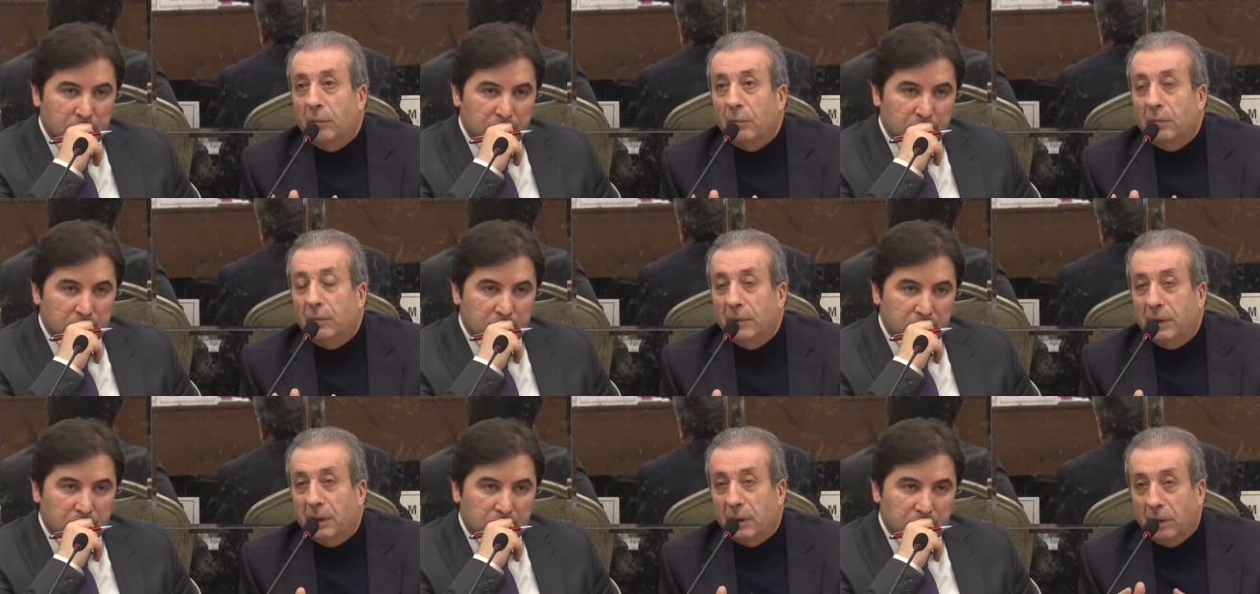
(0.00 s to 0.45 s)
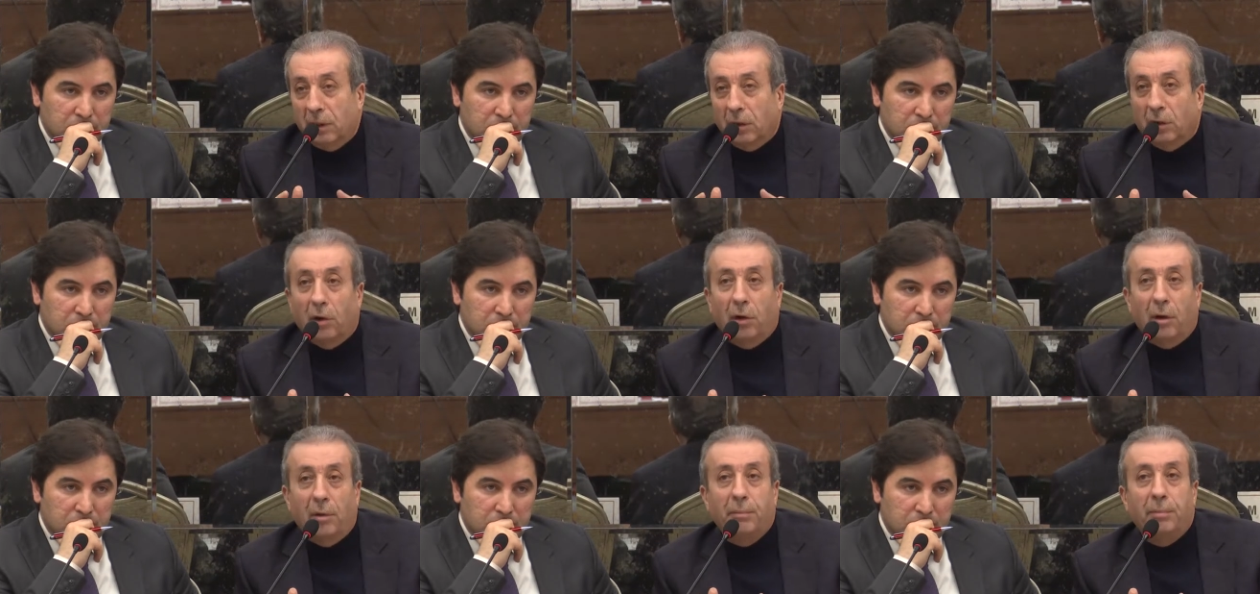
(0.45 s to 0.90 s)
Speaker 1: the
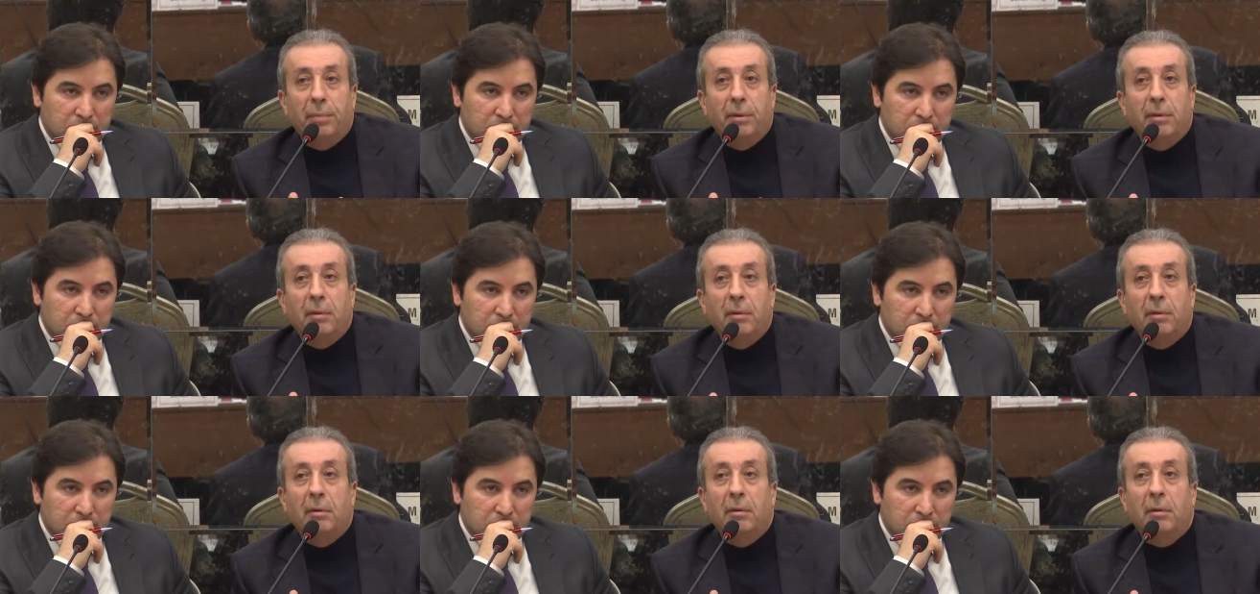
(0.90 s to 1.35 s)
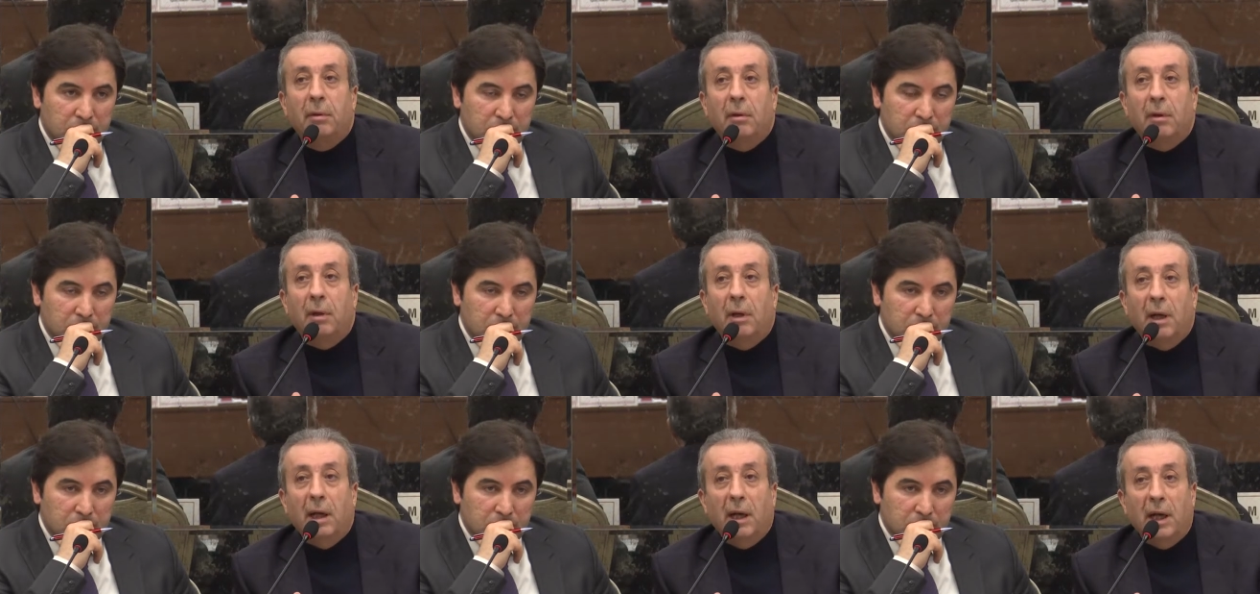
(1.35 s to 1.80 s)
globe
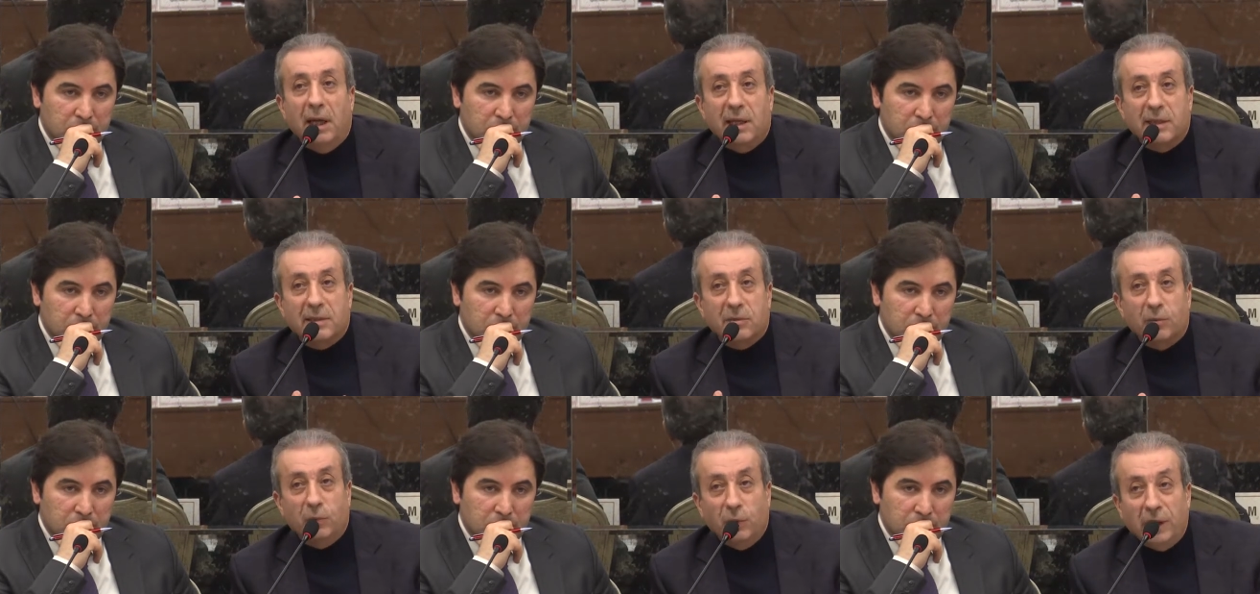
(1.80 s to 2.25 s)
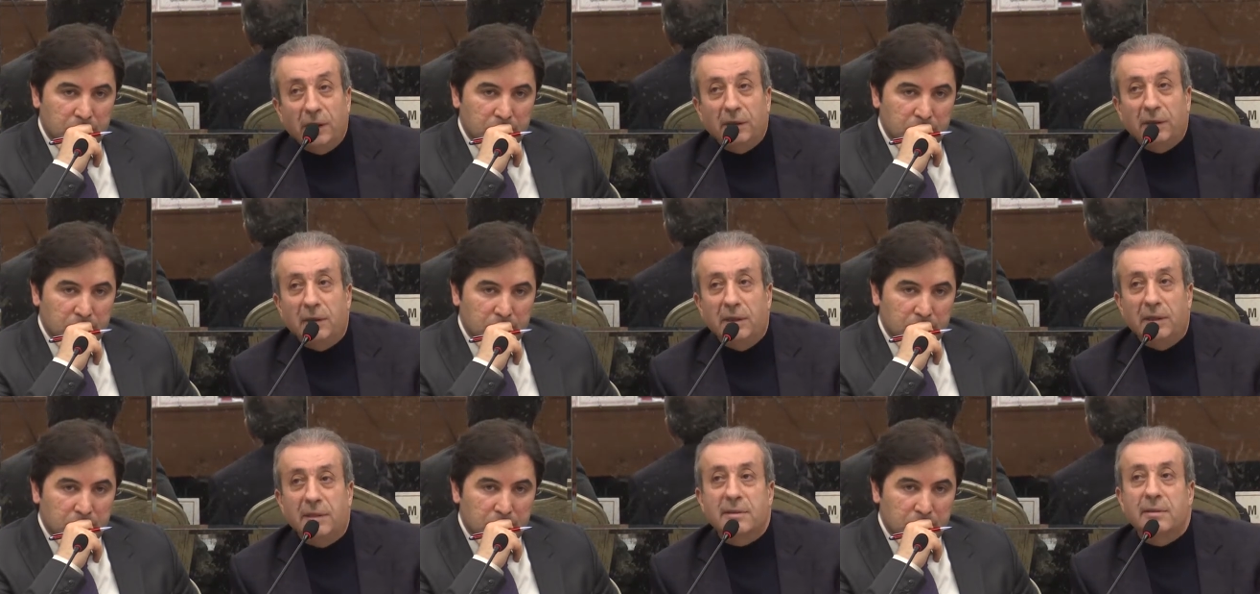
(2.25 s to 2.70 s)
has
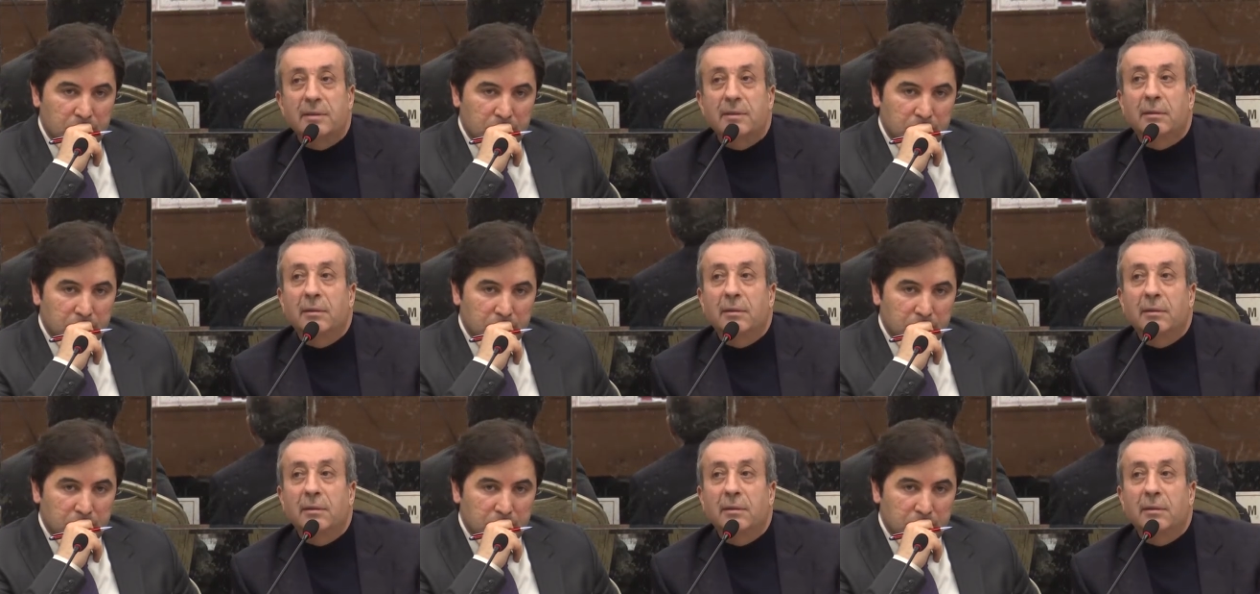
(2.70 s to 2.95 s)
witnessed